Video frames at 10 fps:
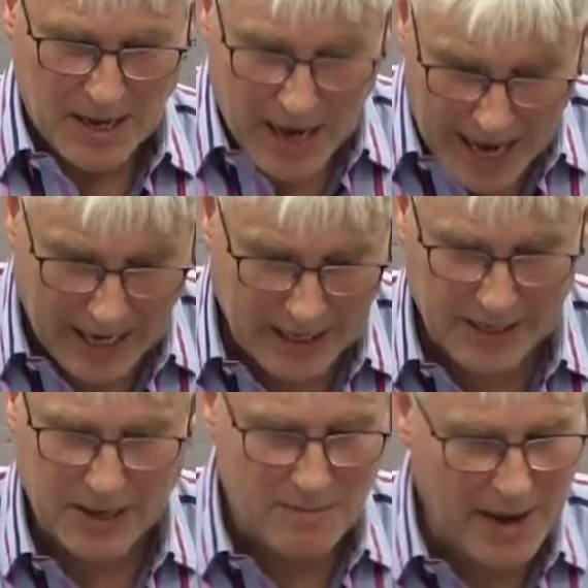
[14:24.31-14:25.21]

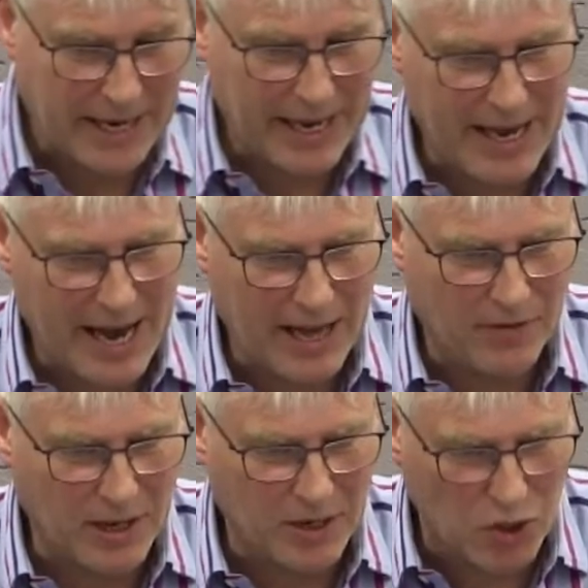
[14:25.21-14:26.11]
And might I add
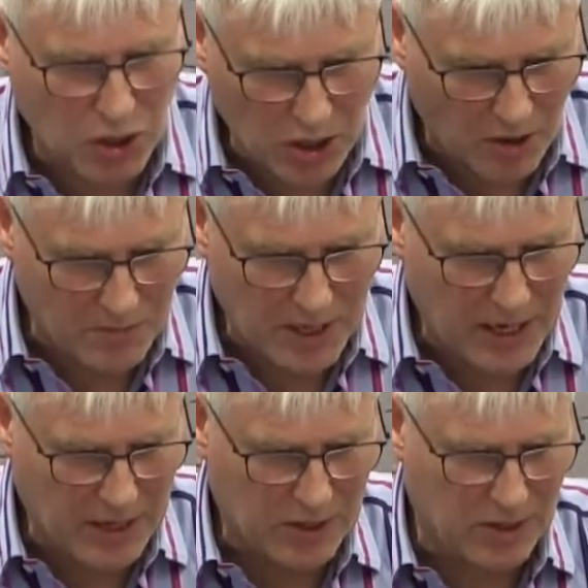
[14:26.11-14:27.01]
that in some
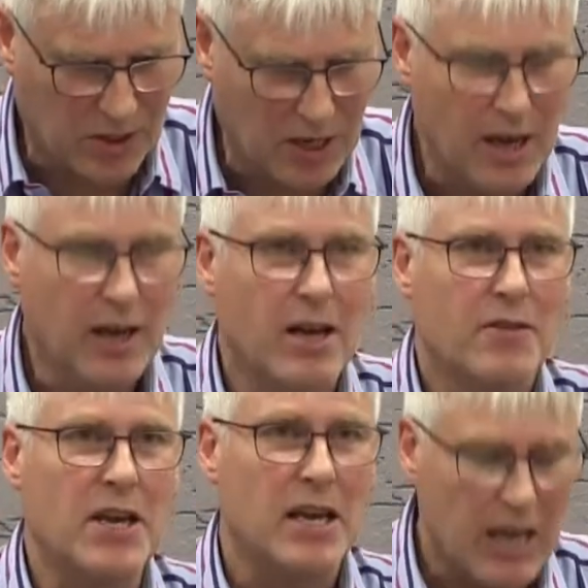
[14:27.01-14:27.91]
cases,
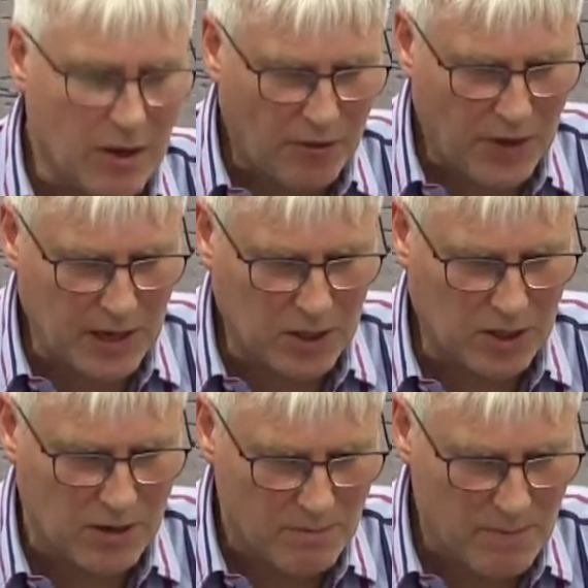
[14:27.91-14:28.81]
the
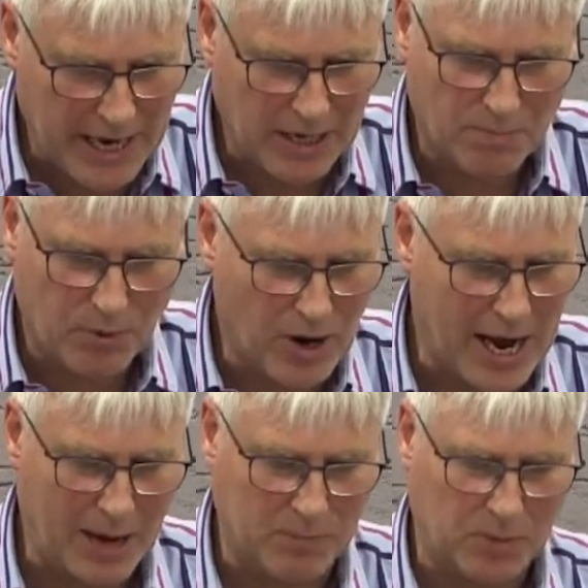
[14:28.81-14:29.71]
atheist might
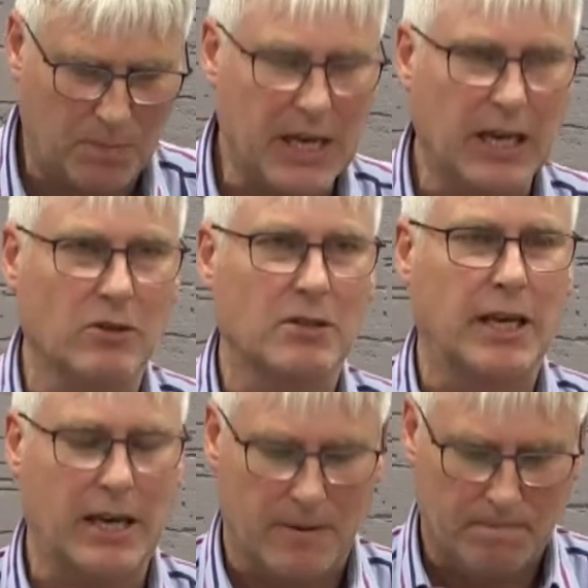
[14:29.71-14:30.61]
perhaps be
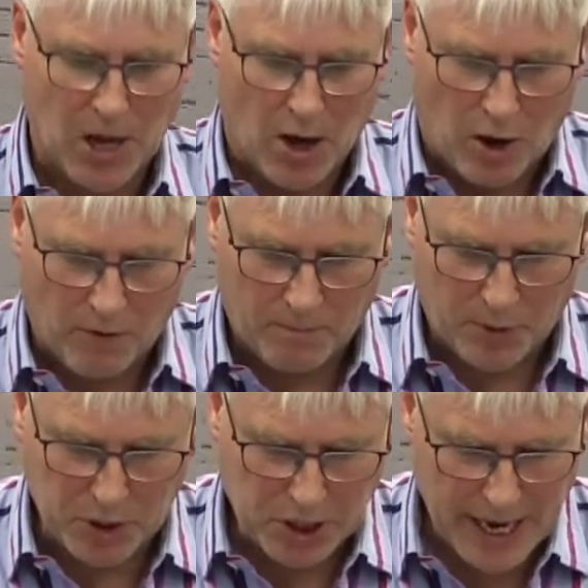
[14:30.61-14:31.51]
guilty of
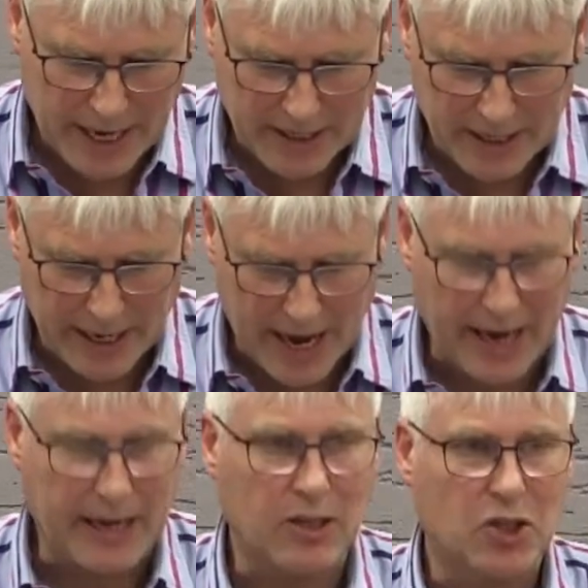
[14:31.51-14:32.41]
projecting
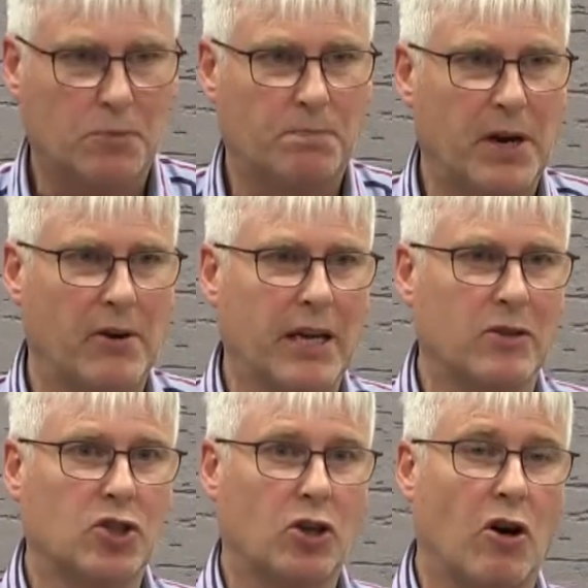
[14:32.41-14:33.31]
an
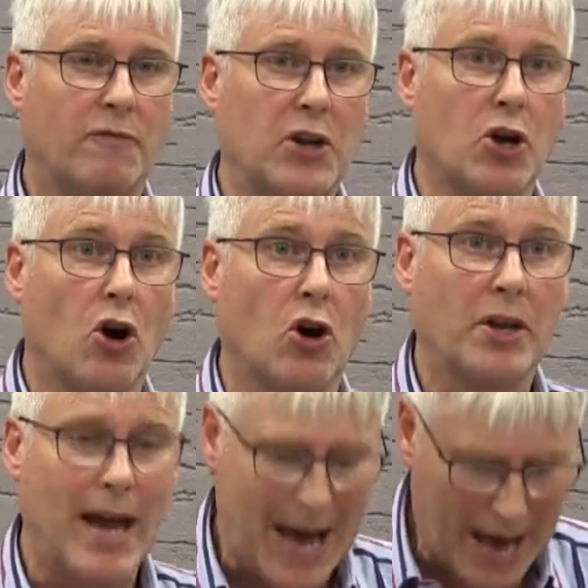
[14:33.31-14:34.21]
experience of an
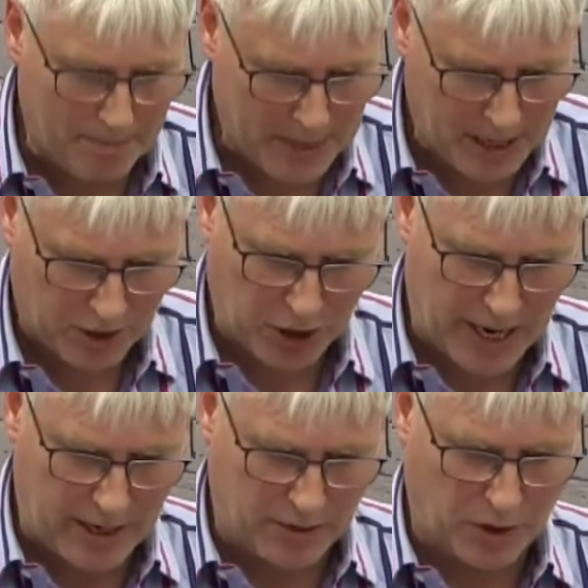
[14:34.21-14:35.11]
unhappy
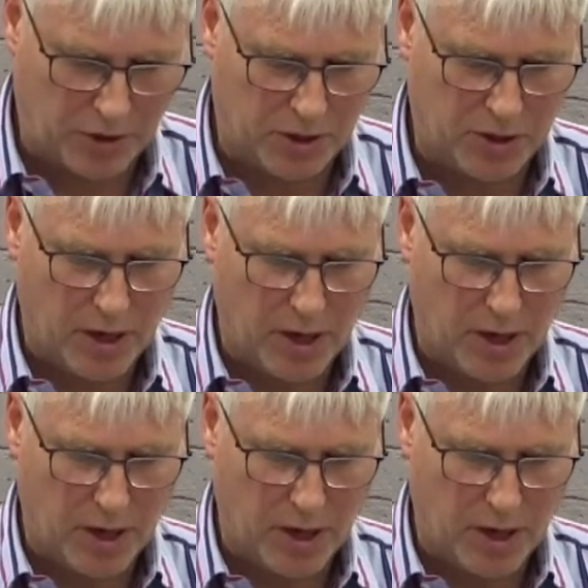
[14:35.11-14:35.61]
childhood